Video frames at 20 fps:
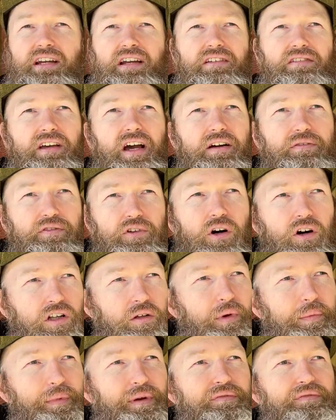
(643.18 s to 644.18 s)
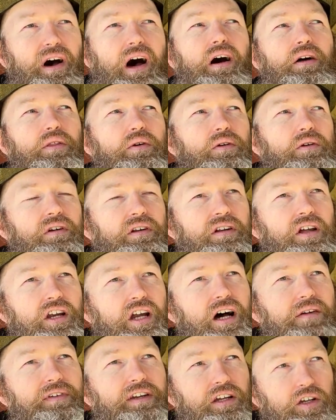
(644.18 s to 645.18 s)
is I've talked about my father and not
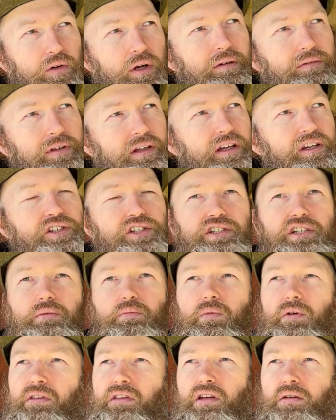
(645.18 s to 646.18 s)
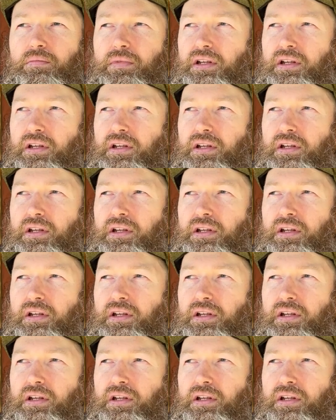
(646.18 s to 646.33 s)
having a great relationship with him,